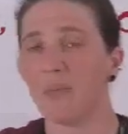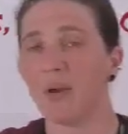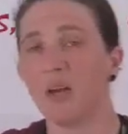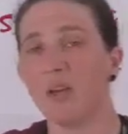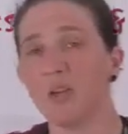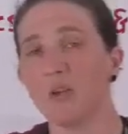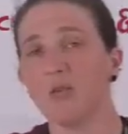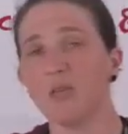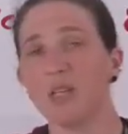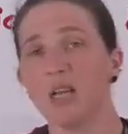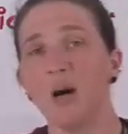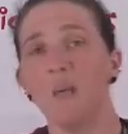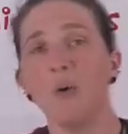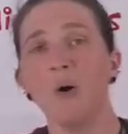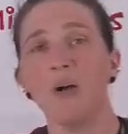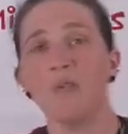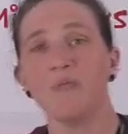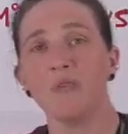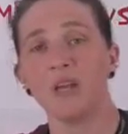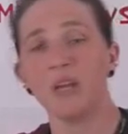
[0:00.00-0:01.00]
a huge
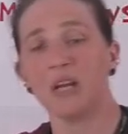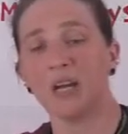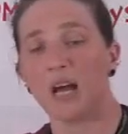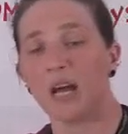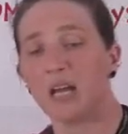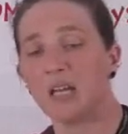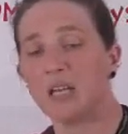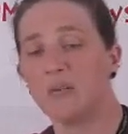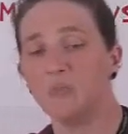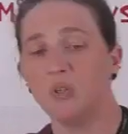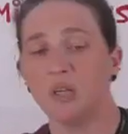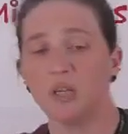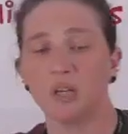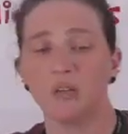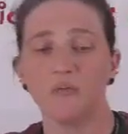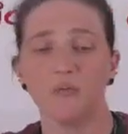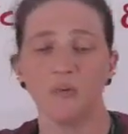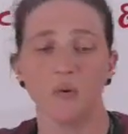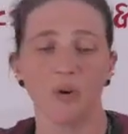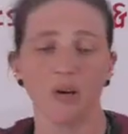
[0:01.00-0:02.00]
Hellboy fan, I am
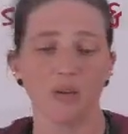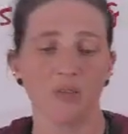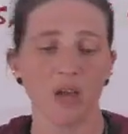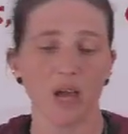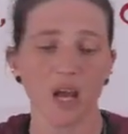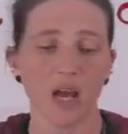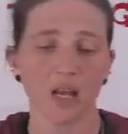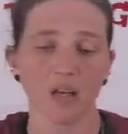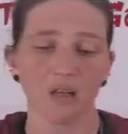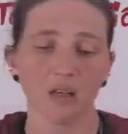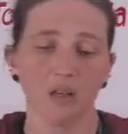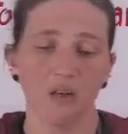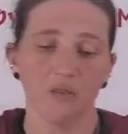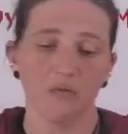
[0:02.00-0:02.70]
looking forward to that.